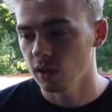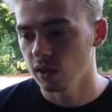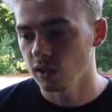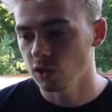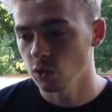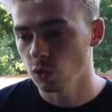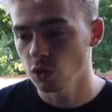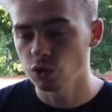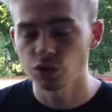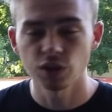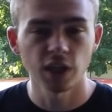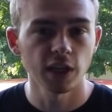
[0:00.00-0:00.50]

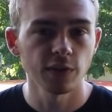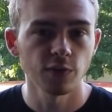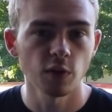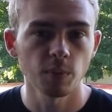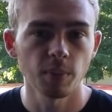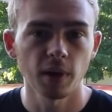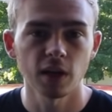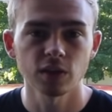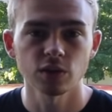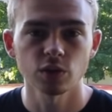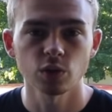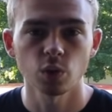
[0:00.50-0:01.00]
280
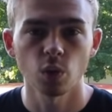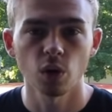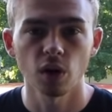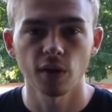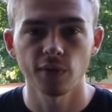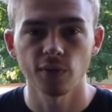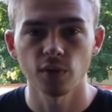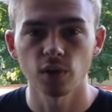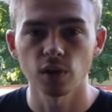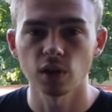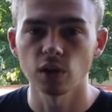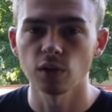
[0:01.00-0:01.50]
foot-pounds of
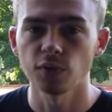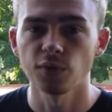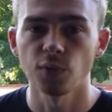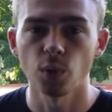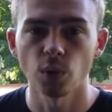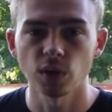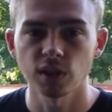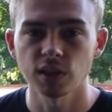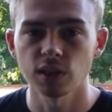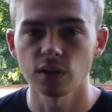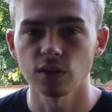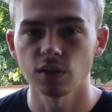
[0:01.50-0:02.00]
torque for a little
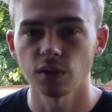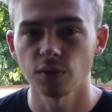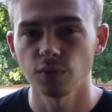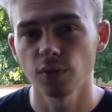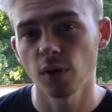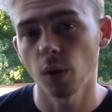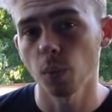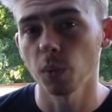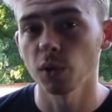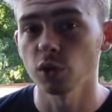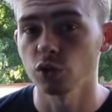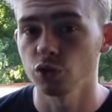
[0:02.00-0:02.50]
4-cylinder
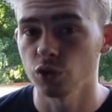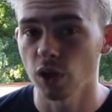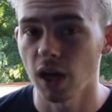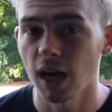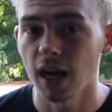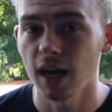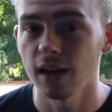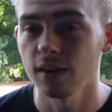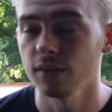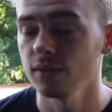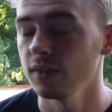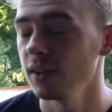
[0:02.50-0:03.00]
front-wheel
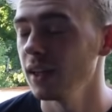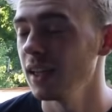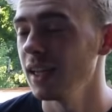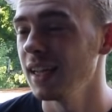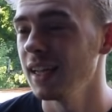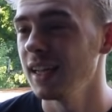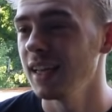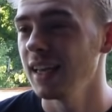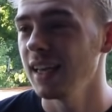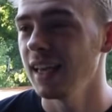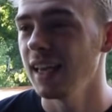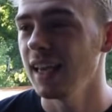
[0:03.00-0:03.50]
drive
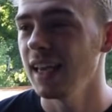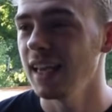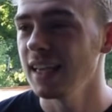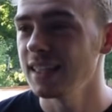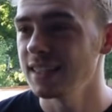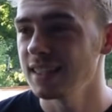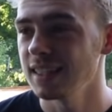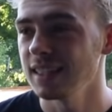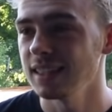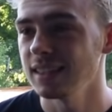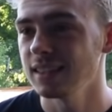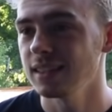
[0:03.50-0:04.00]

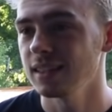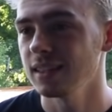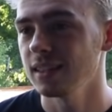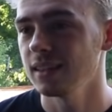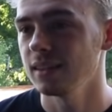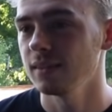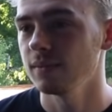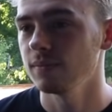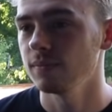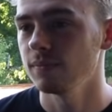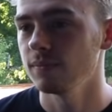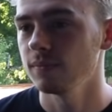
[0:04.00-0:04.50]
isn't
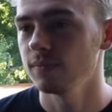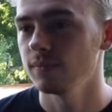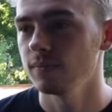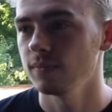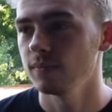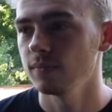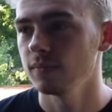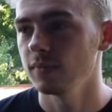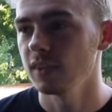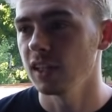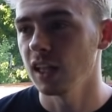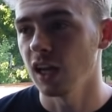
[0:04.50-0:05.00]

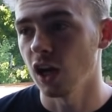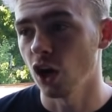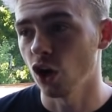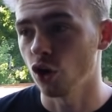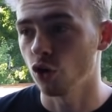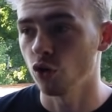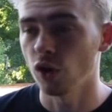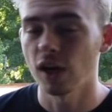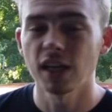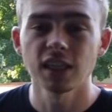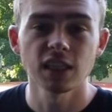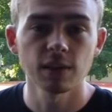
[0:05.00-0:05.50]
a
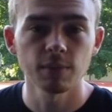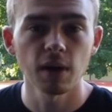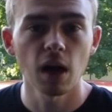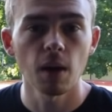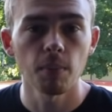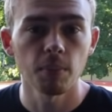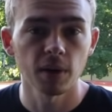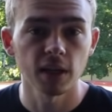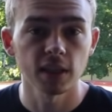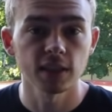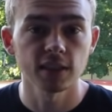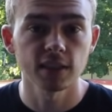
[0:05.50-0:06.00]
crazy
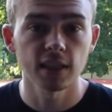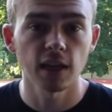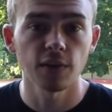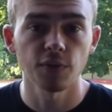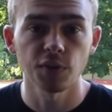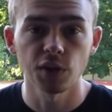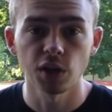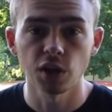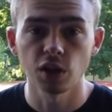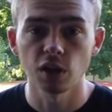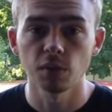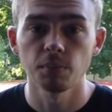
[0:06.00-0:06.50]
amount, but it's
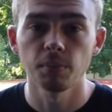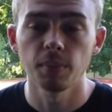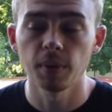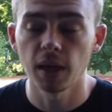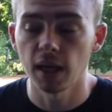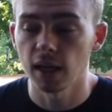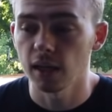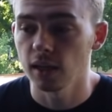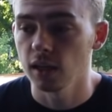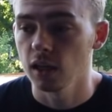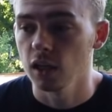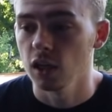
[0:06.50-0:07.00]
definitely a good
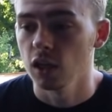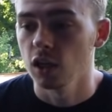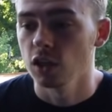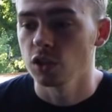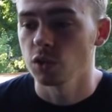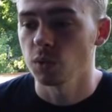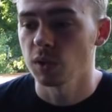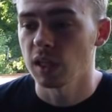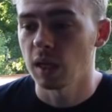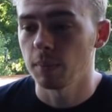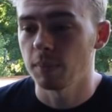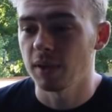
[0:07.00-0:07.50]
bit.
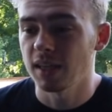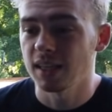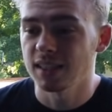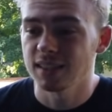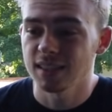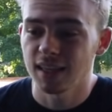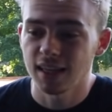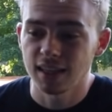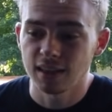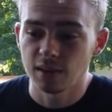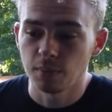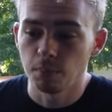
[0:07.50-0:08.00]
So with that being
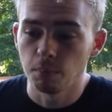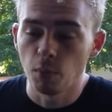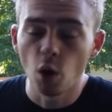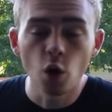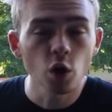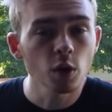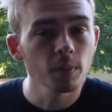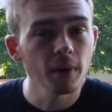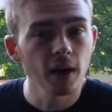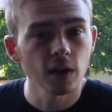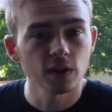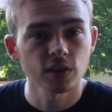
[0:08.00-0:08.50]
said, the
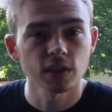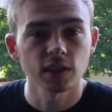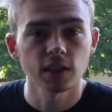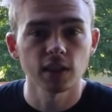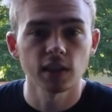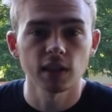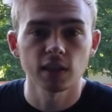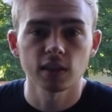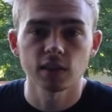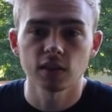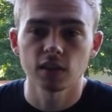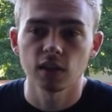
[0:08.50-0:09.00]
motor mounts in
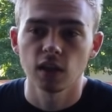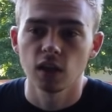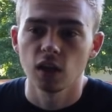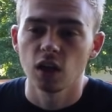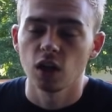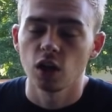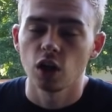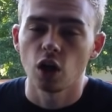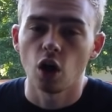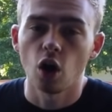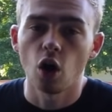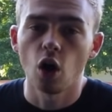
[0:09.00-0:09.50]
this
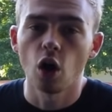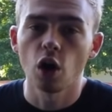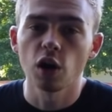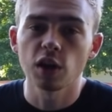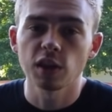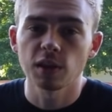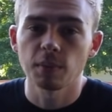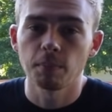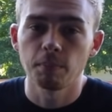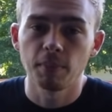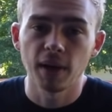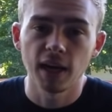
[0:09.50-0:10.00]

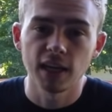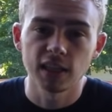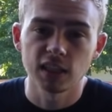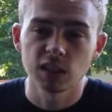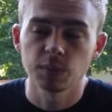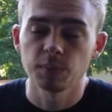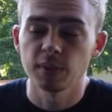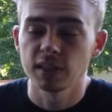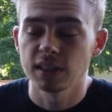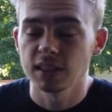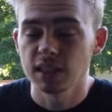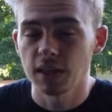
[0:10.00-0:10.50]
aren't the best,
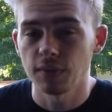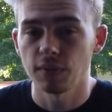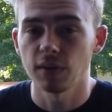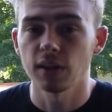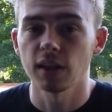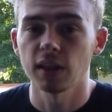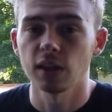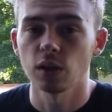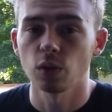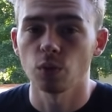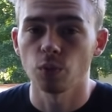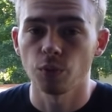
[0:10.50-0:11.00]

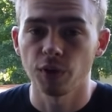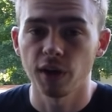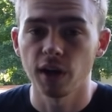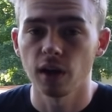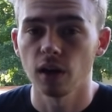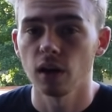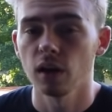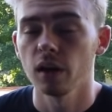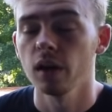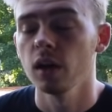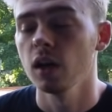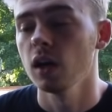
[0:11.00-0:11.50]
specifically the
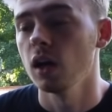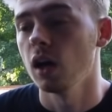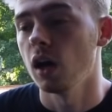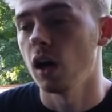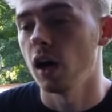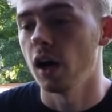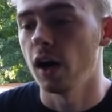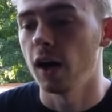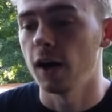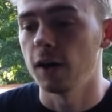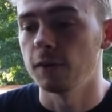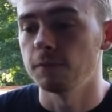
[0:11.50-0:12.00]
rear.
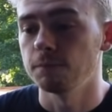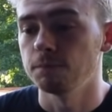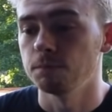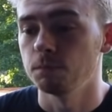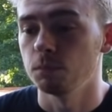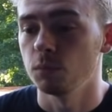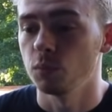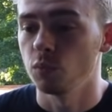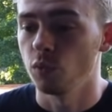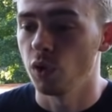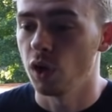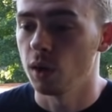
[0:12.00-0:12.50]

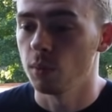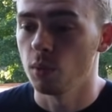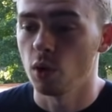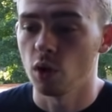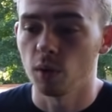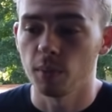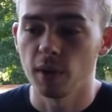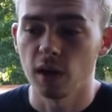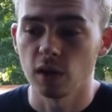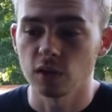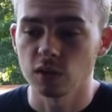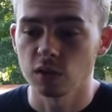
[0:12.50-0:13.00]
Rear
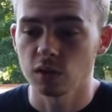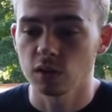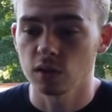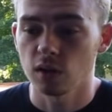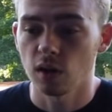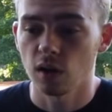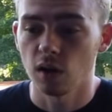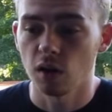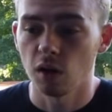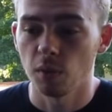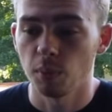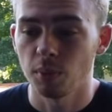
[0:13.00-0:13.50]
motor mounts
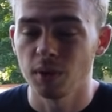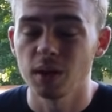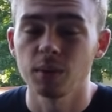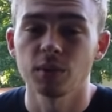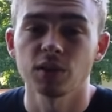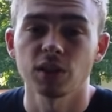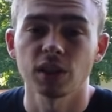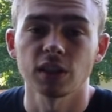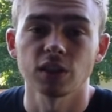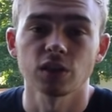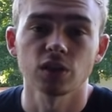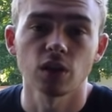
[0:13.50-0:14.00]
are pretty
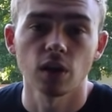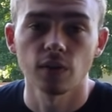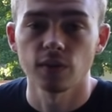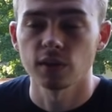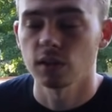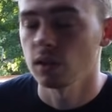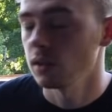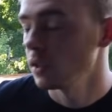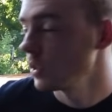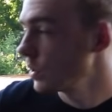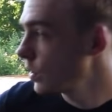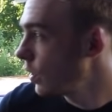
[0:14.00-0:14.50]
much like a
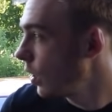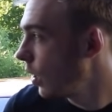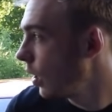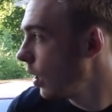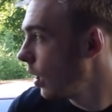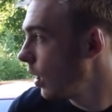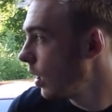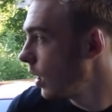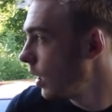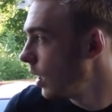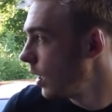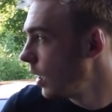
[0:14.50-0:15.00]
service on this
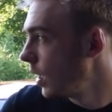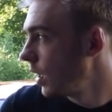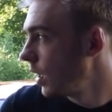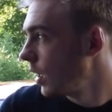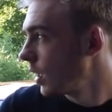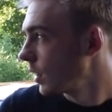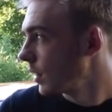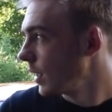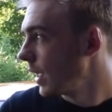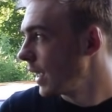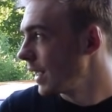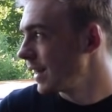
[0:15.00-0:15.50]
car.
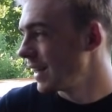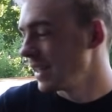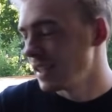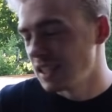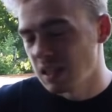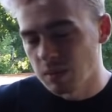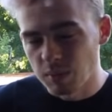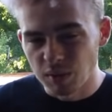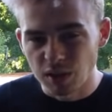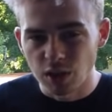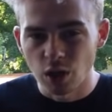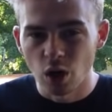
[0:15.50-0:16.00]
Like, they
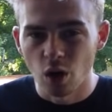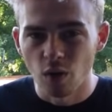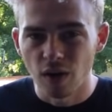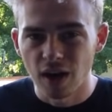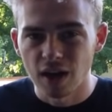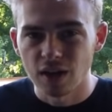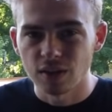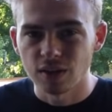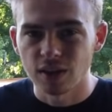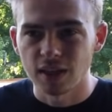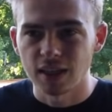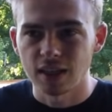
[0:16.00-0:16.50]
typically go
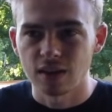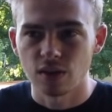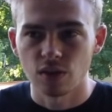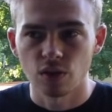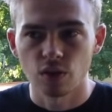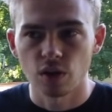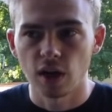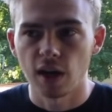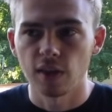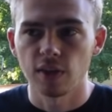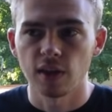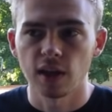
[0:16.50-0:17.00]
around, like,
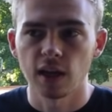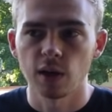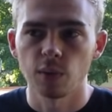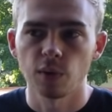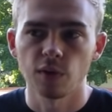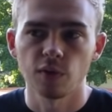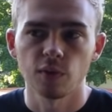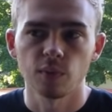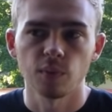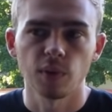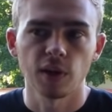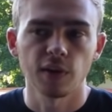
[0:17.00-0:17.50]
I think
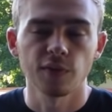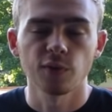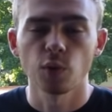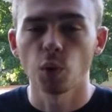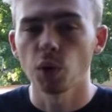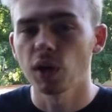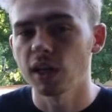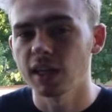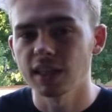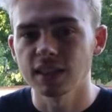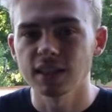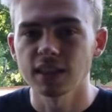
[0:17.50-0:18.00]
anywhere from like
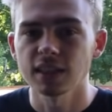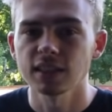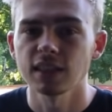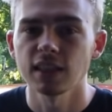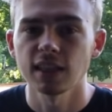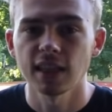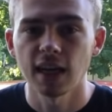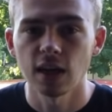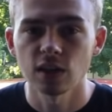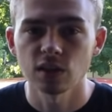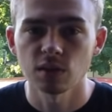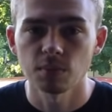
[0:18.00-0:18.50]
40 to
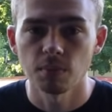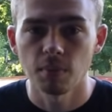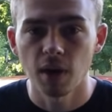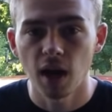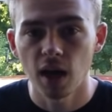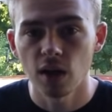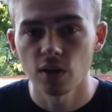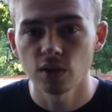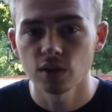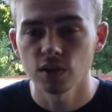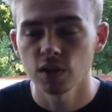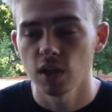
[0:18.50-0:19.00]
60,000
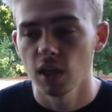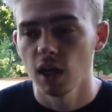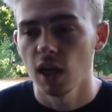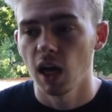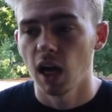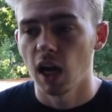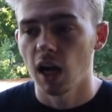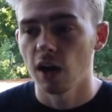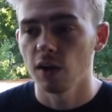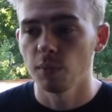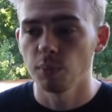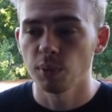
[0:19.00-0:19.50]
miles.
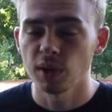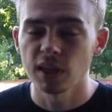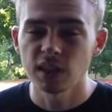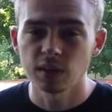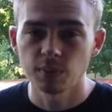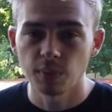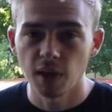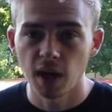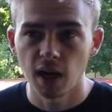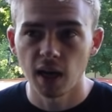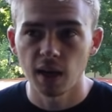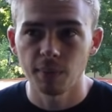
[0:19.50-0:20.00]
I
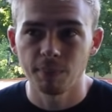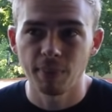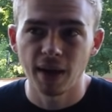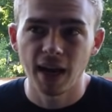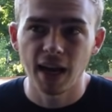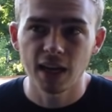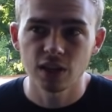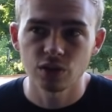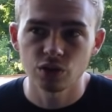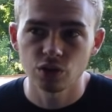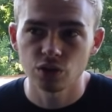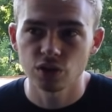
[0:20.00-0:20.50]
replaced my
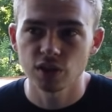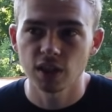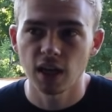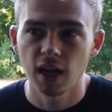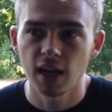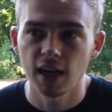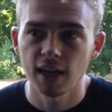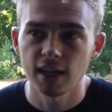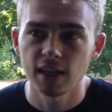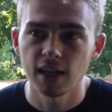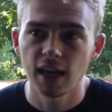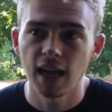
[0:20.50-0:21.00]
passenger
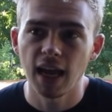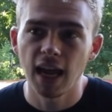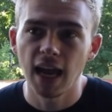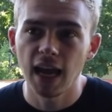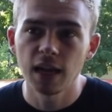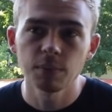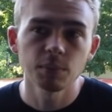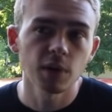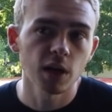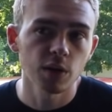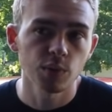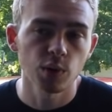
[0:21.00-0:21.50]
side
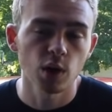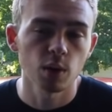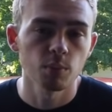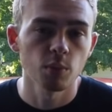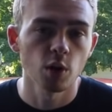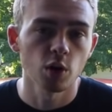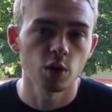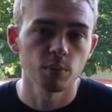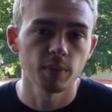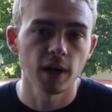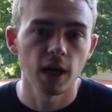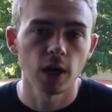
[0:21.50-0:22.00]
and my rear
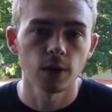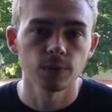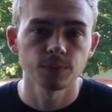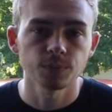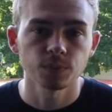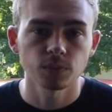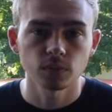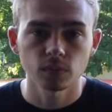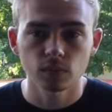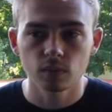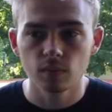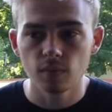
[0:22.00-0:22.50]
motor mount.
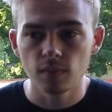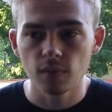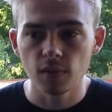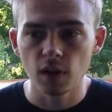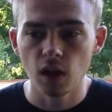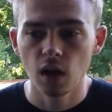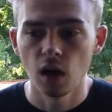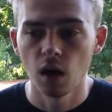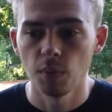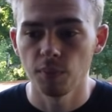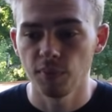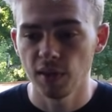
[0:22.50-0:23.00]

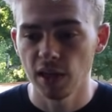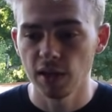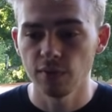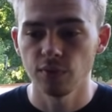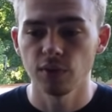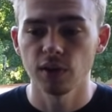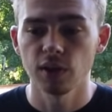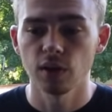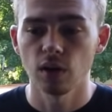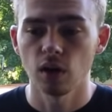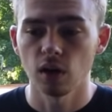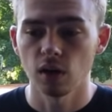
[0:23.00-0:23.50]

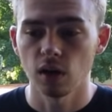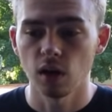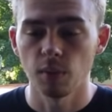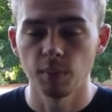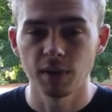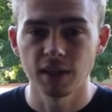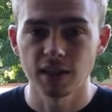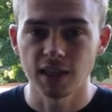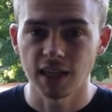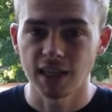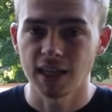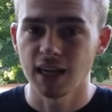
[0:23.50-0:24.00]
Thankfully, there are
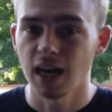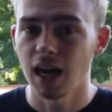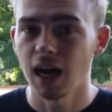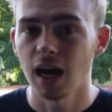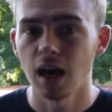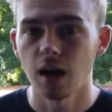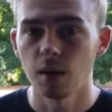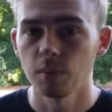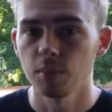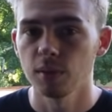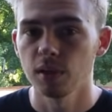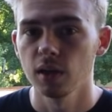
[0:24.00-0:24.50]
companies like
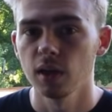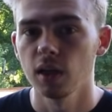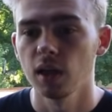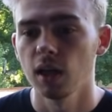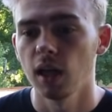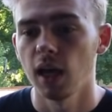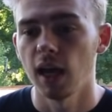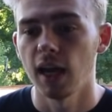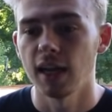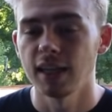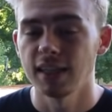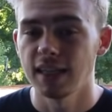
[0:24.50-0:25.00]
Cobb
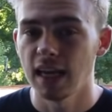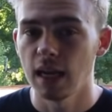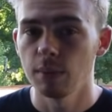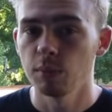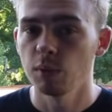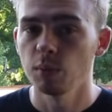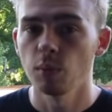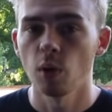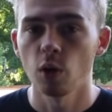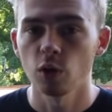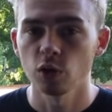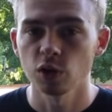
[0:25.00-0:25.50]
and
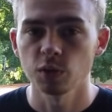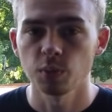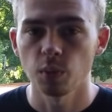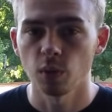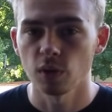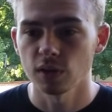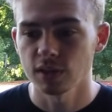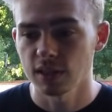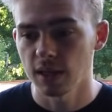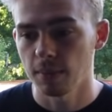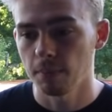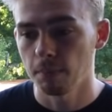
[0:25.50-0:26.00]
Damon
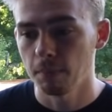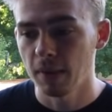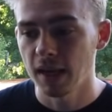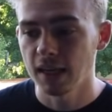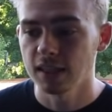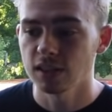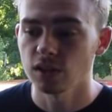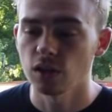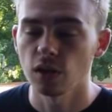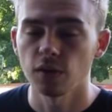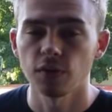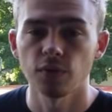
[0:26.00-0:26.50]
Motorsports that
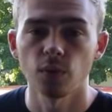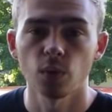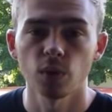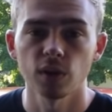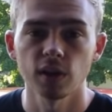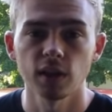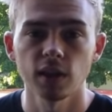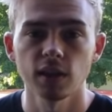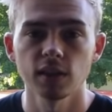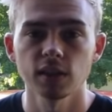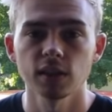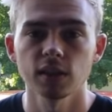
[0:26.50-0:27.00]
make stuff for
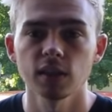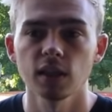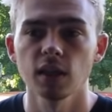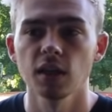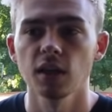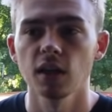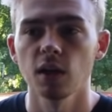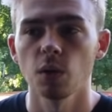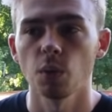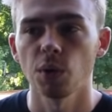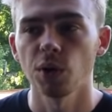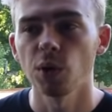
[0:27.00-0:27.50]
these
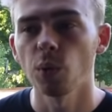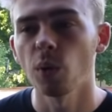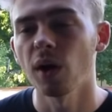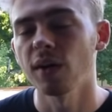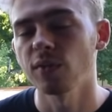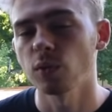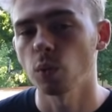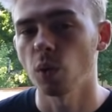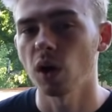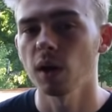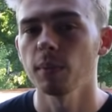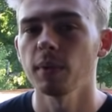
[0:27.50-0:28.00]
where you don't
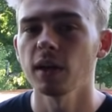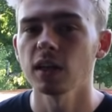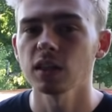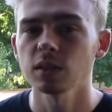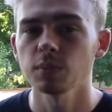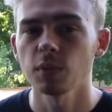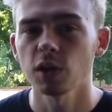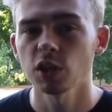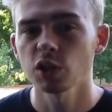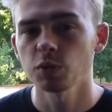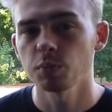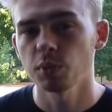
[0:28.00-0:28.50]
have to worry about
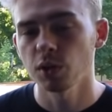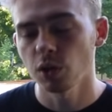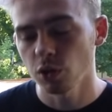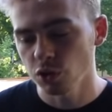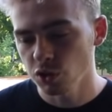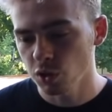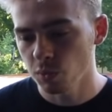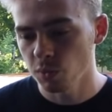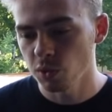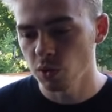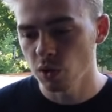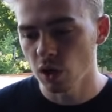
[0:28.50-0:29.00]
as much. But
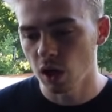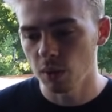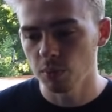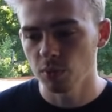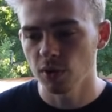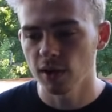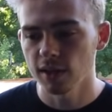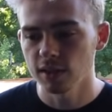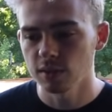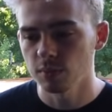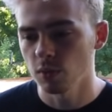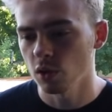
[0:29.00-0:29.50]
usually when you
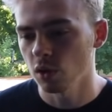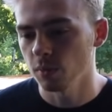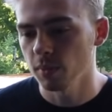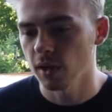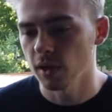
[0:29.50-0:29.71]
upgrade to motor